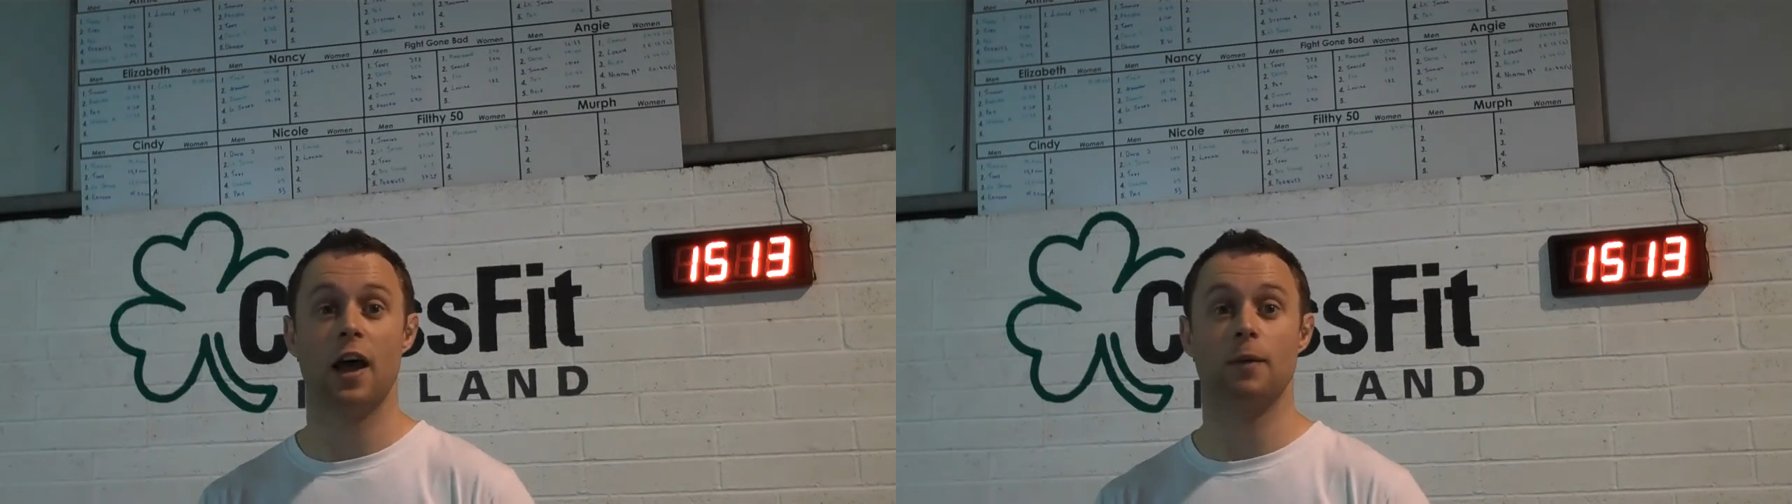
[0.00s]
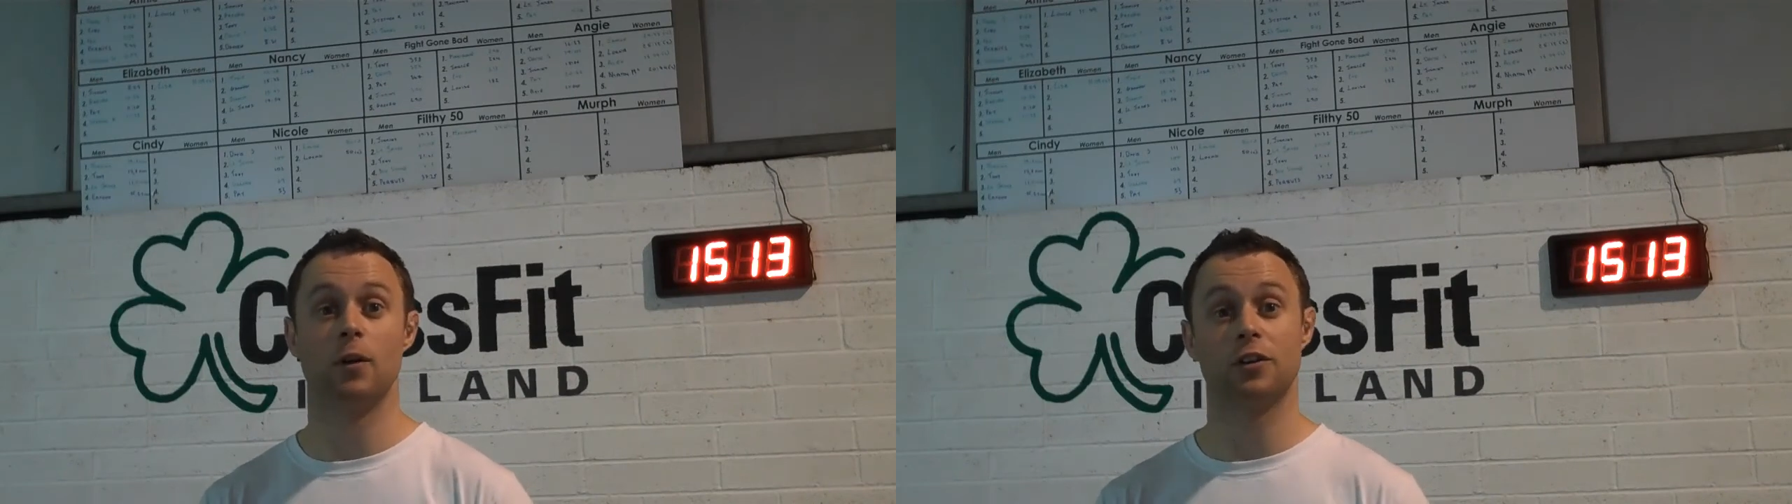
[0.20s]

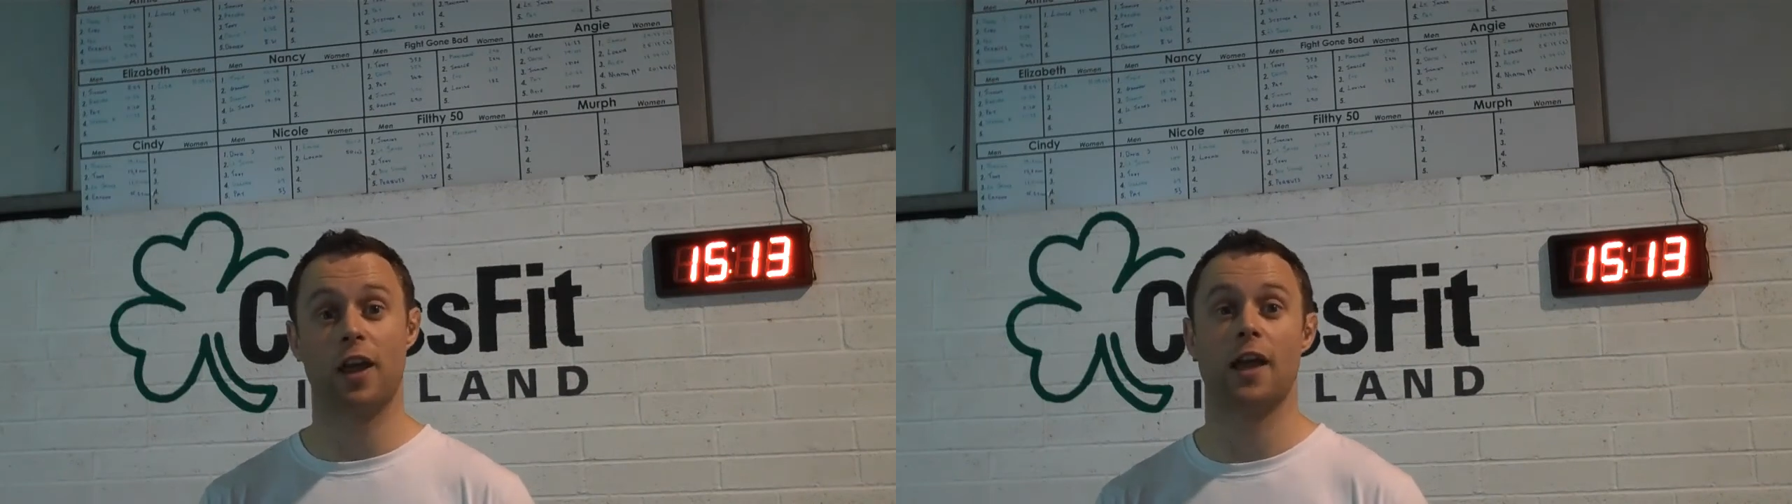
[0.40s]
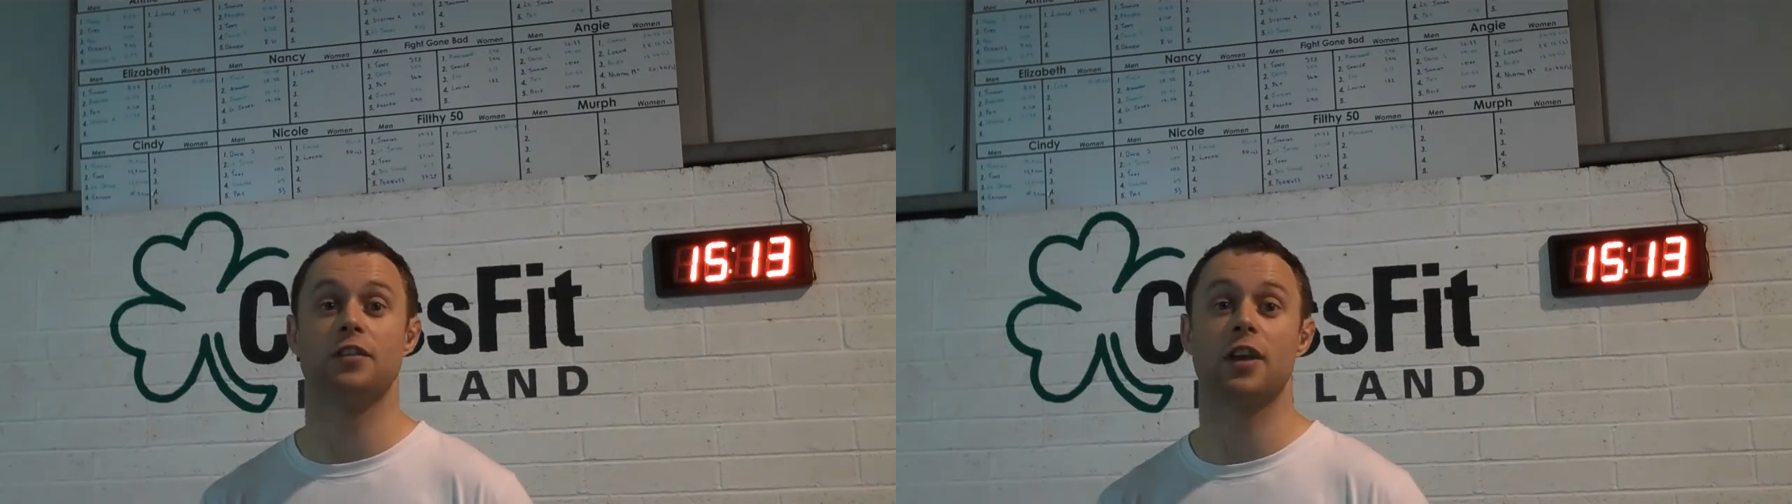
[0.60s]
And we look
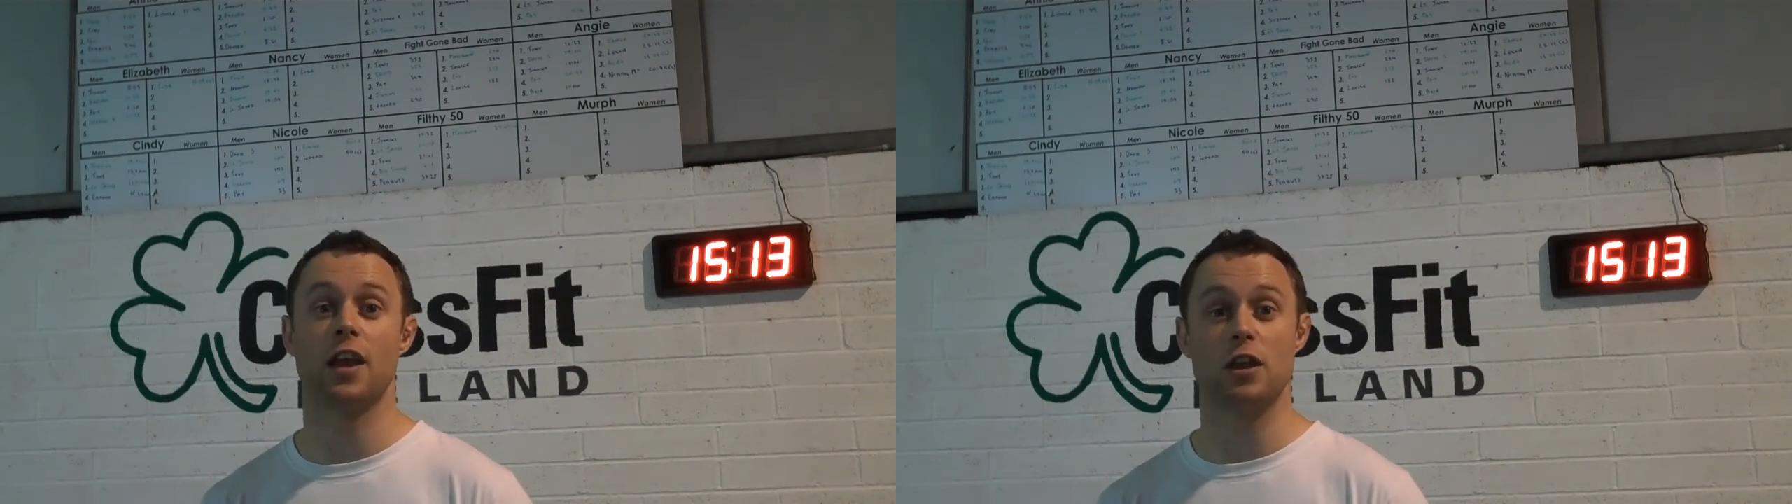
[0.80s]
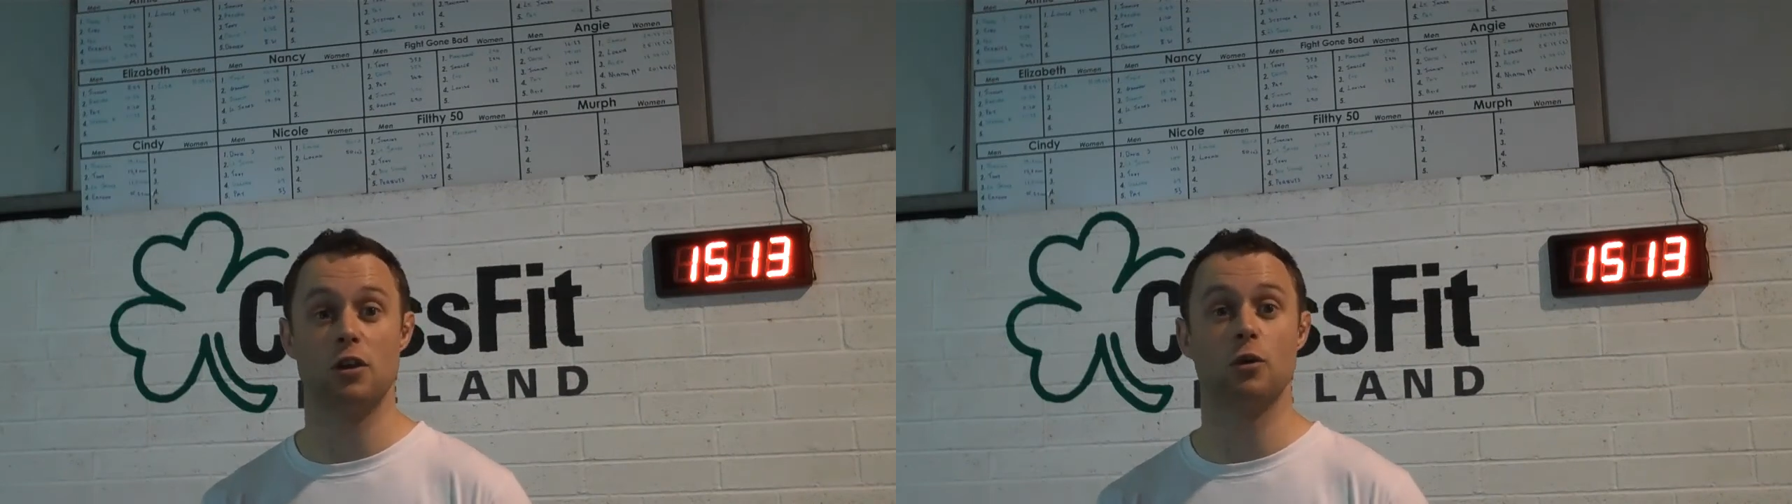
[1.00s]
to
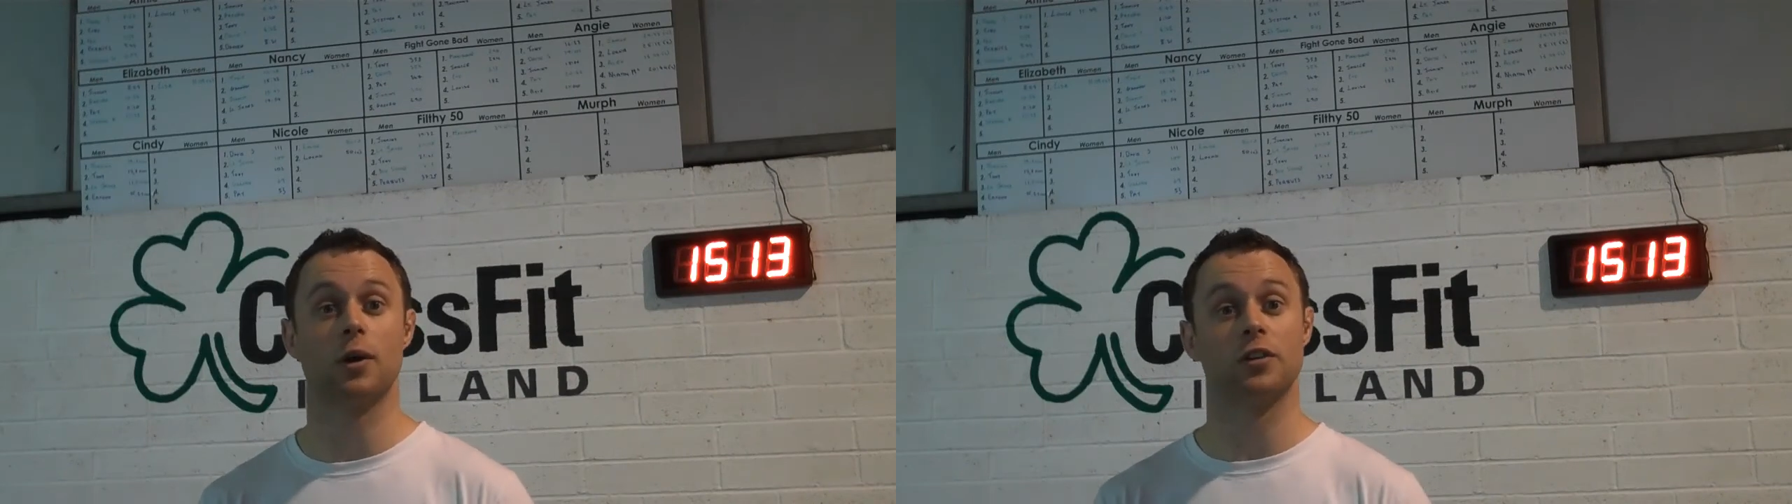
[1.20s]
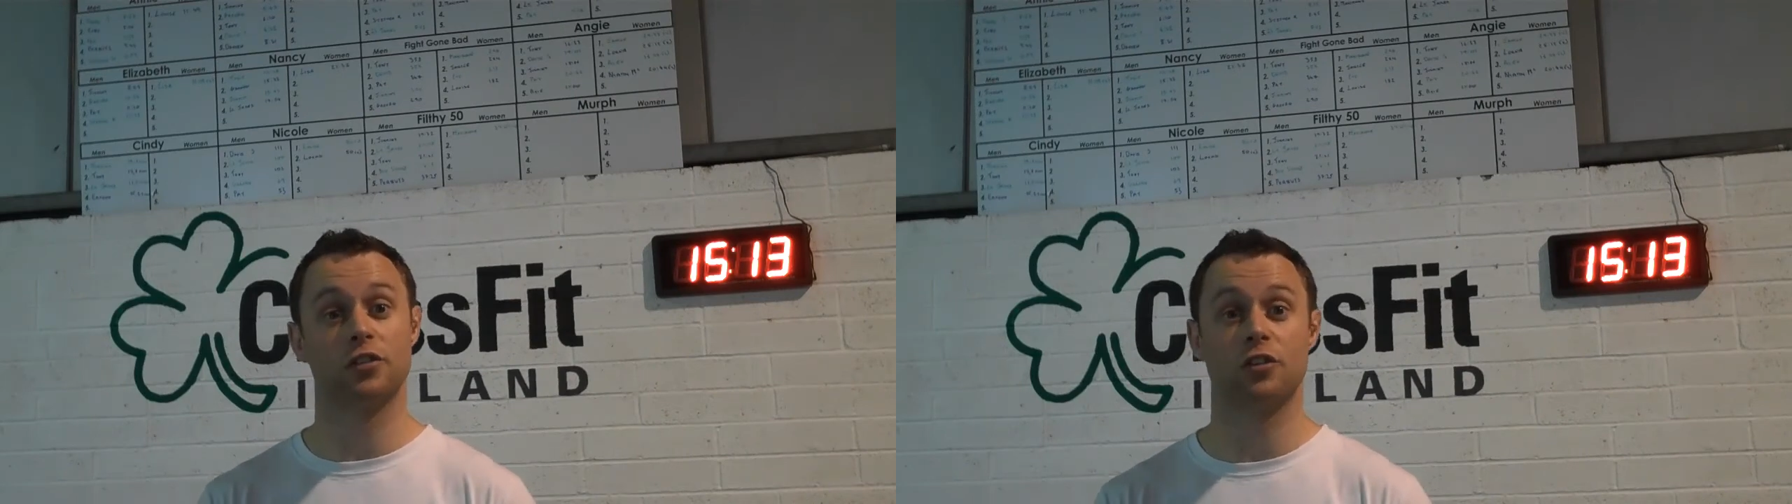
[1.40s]
educate you
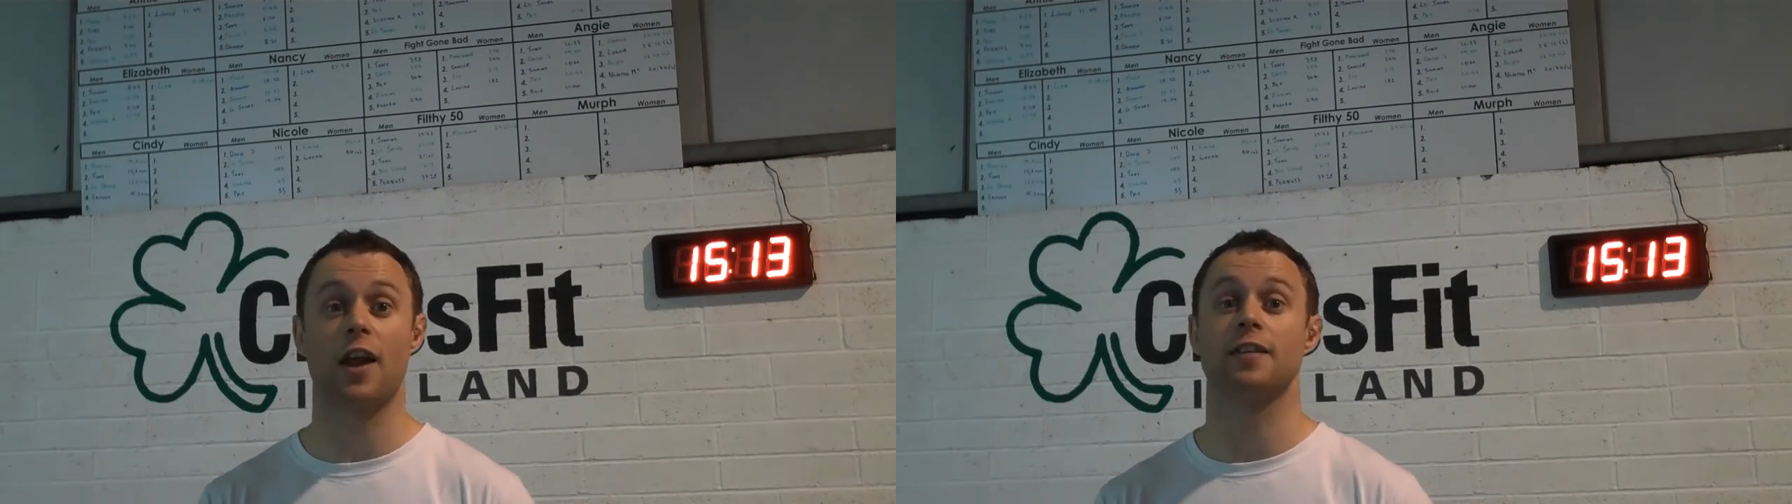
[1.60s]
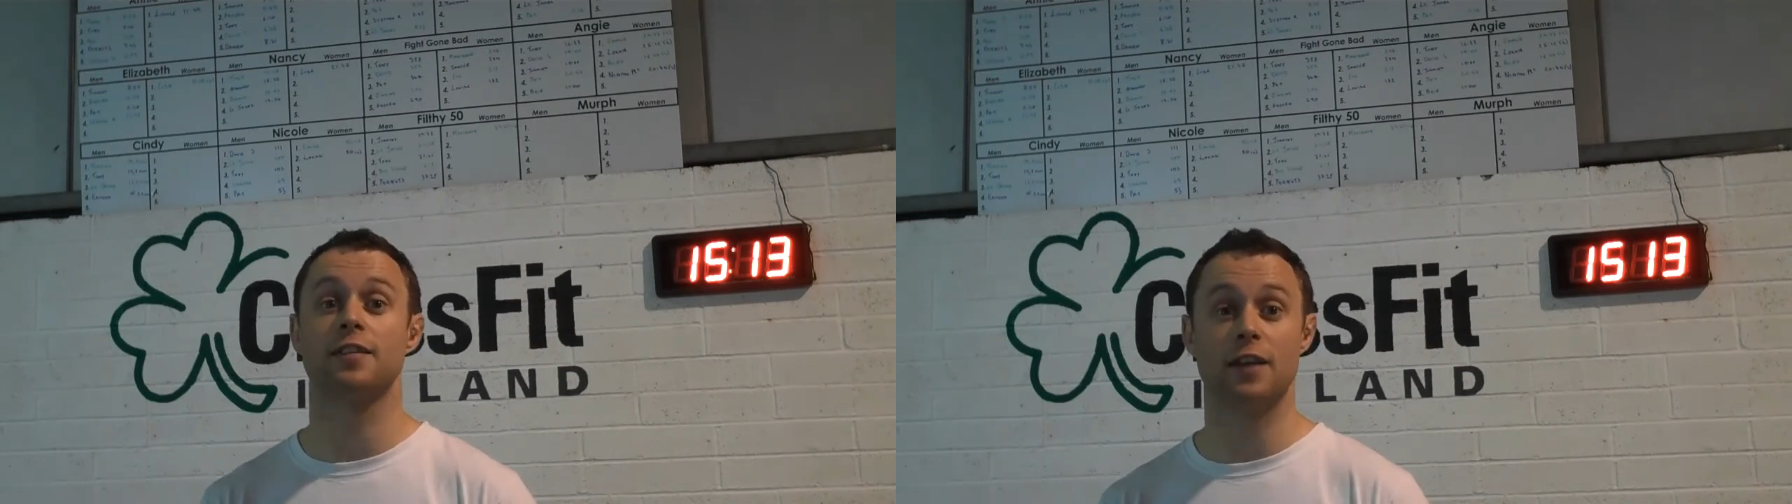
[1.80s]
on
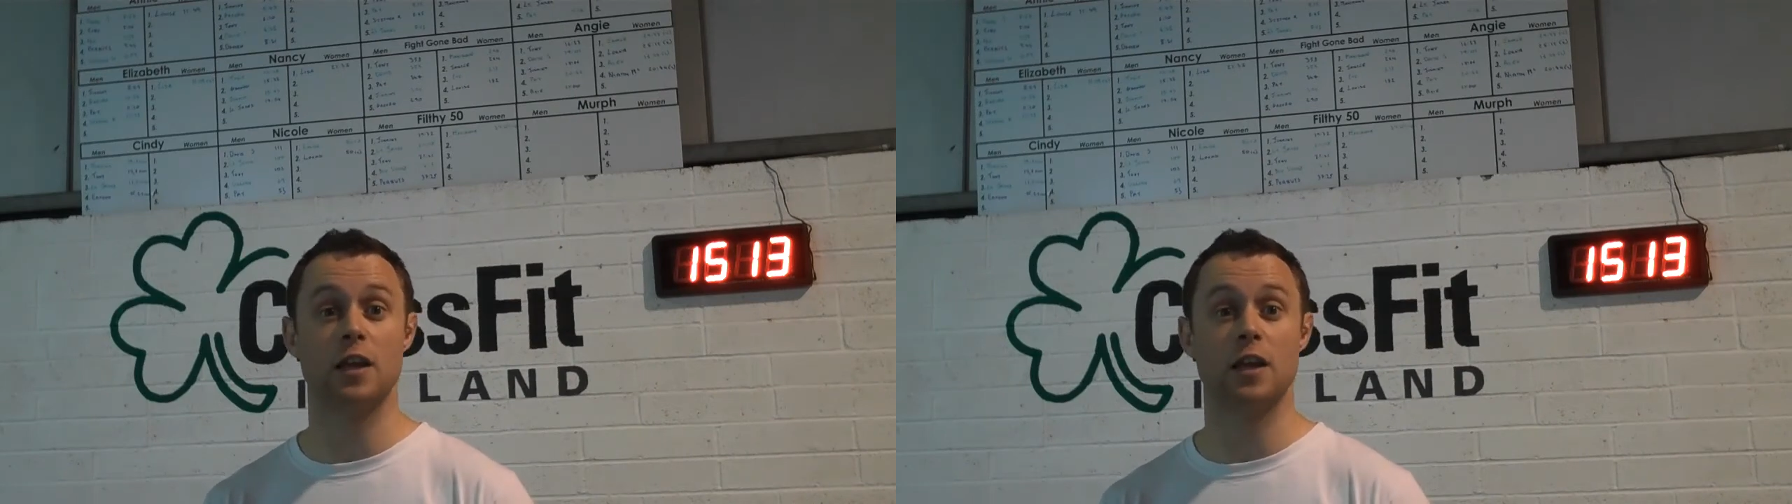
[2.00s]
stress,